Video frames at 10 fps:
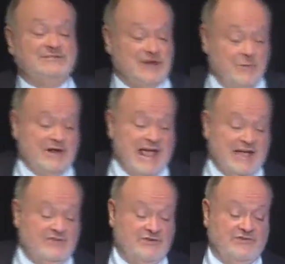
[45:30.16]
don't
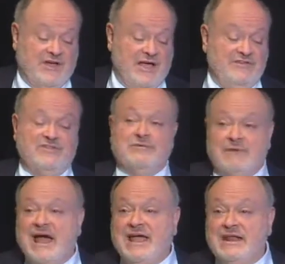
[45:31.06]
exercise the
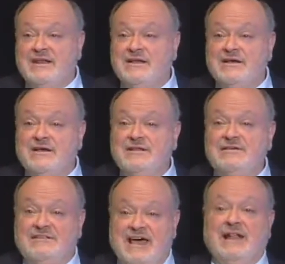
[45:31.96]
right
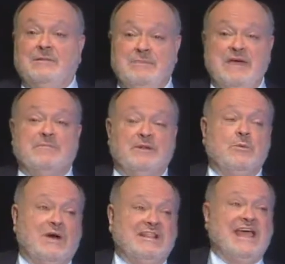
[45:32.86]
to tell people
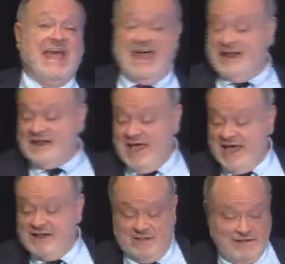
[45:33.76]
what they can and
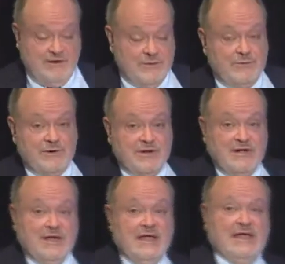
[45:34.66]
can't do
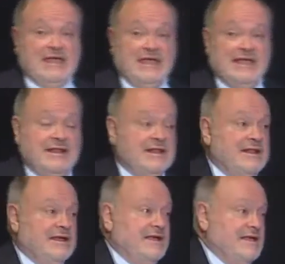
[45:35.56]
in
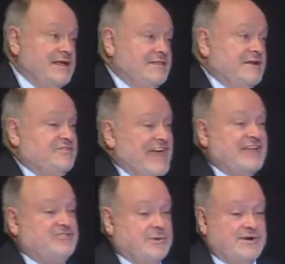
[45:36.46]
their
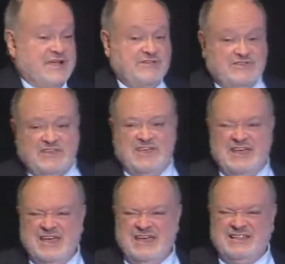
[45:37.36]
sanctuaries.
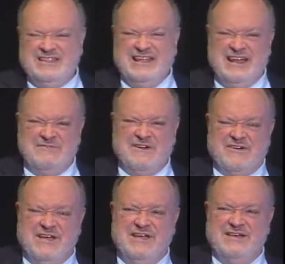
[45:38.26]
They're not
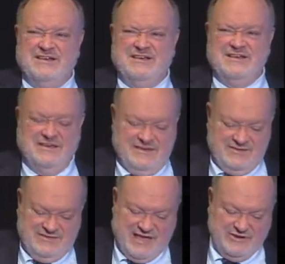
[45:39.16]
very
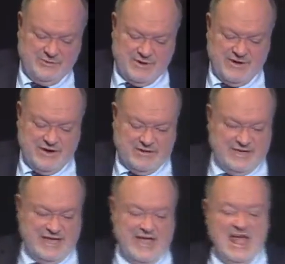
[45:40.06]
sanctuary, are
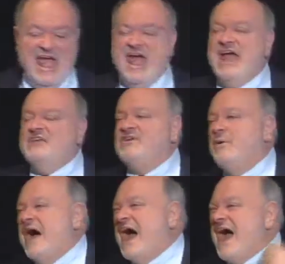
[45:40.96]
they?
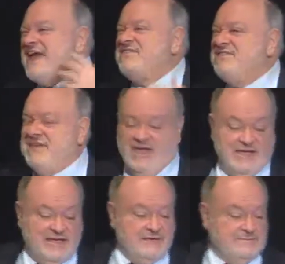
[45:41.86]
So I think